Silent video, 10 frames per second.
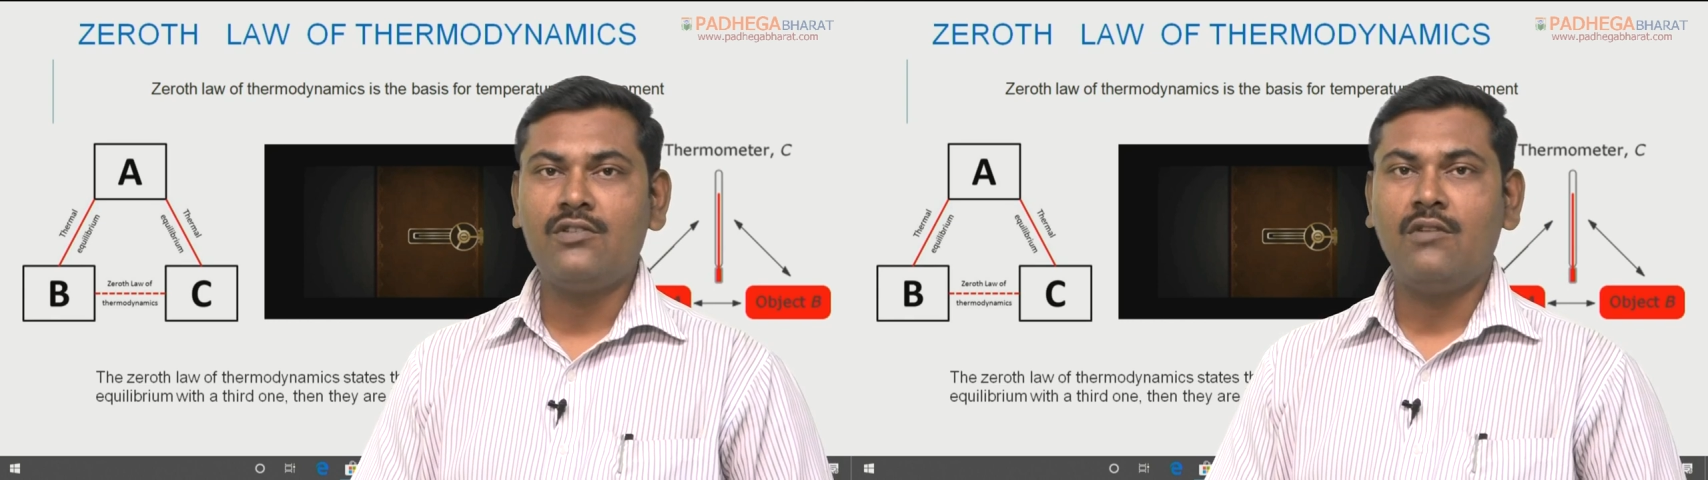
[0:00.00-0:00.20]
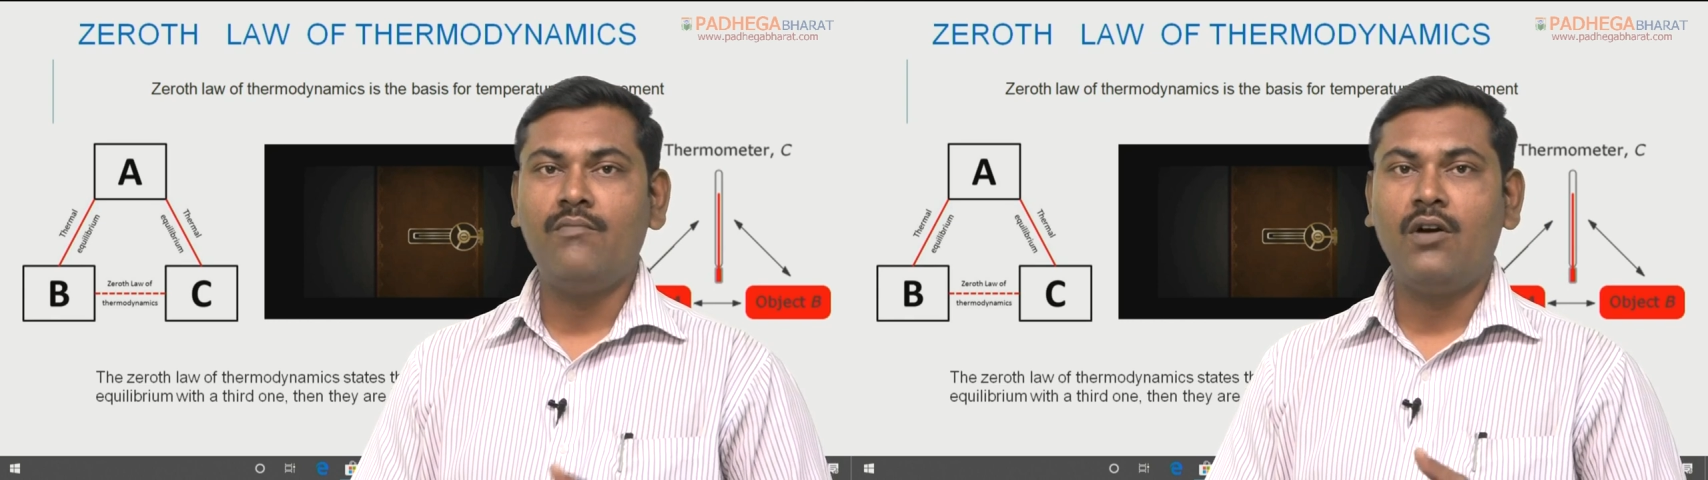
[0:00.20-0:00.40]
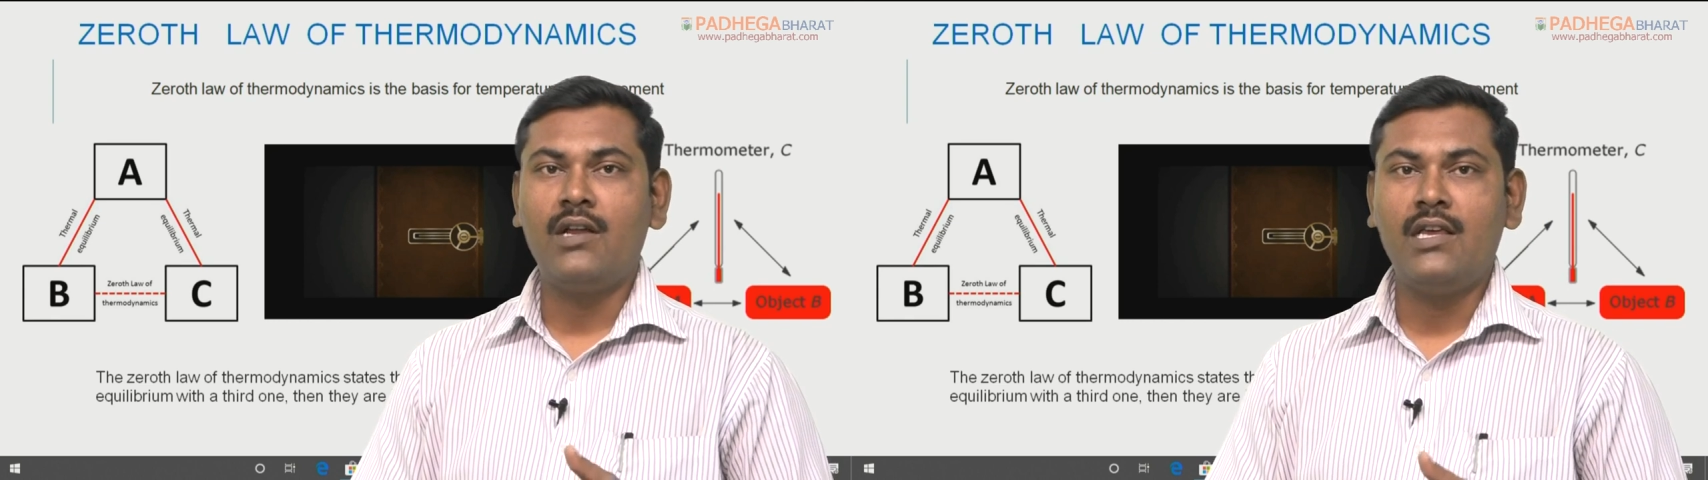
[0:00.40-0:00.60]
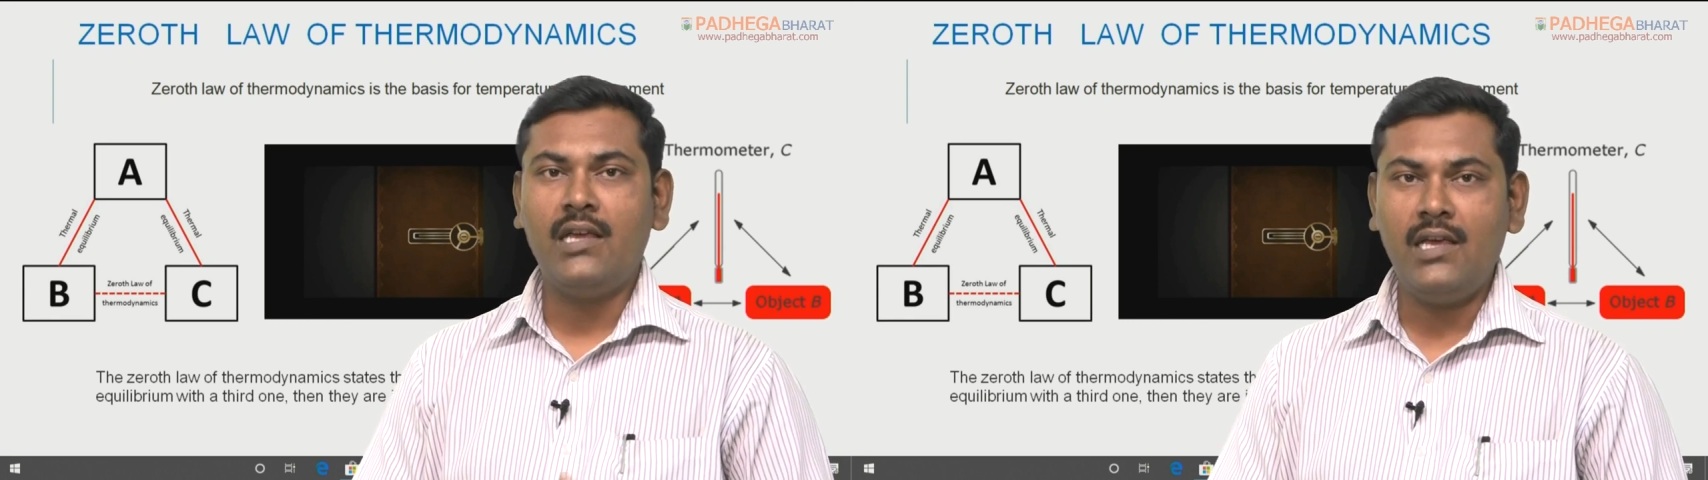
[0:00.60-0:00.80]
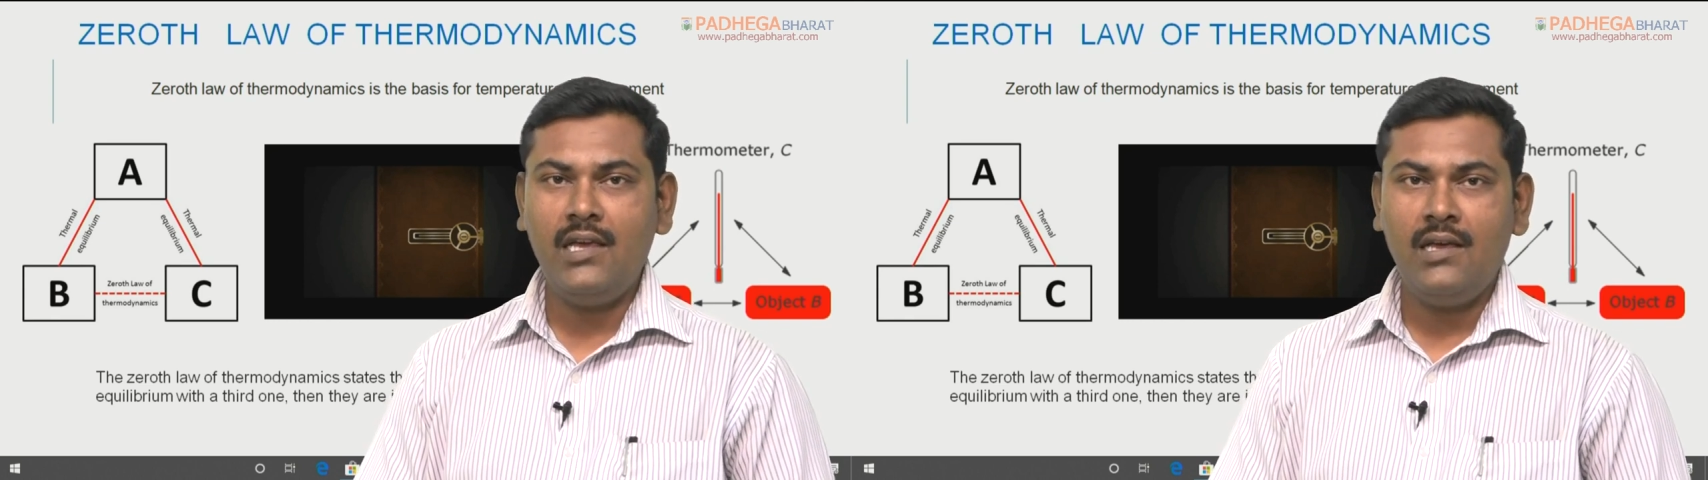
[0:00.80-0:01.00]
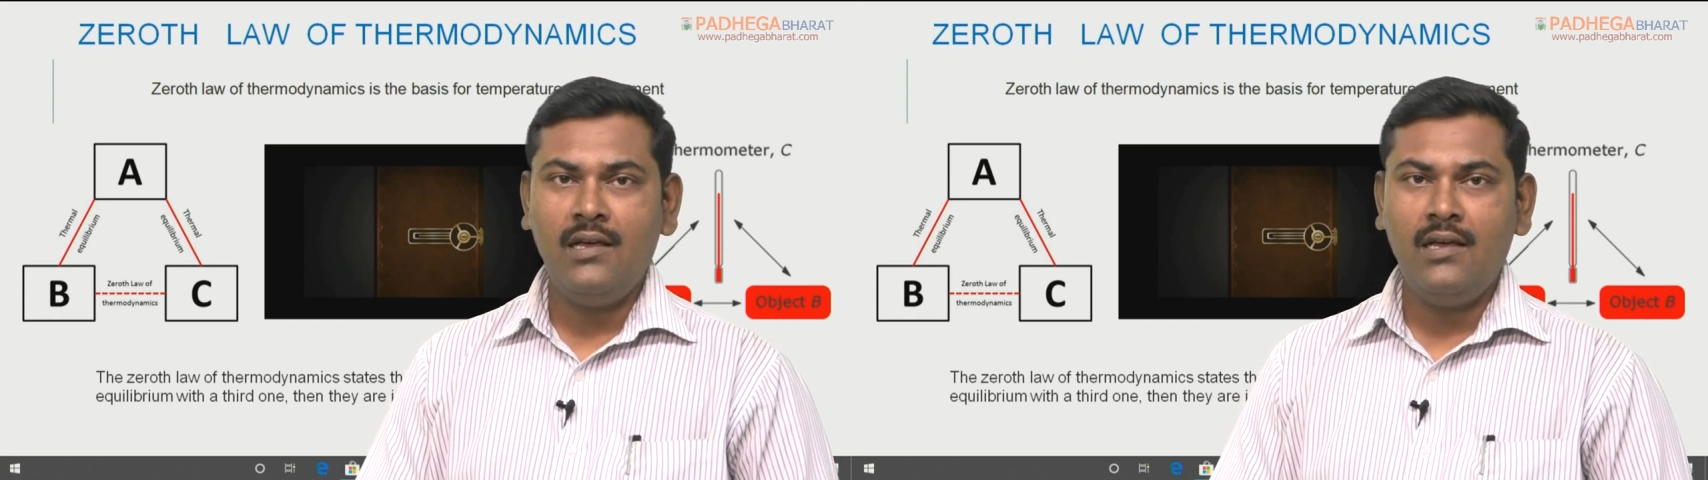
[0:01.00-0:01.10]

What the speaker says: of body A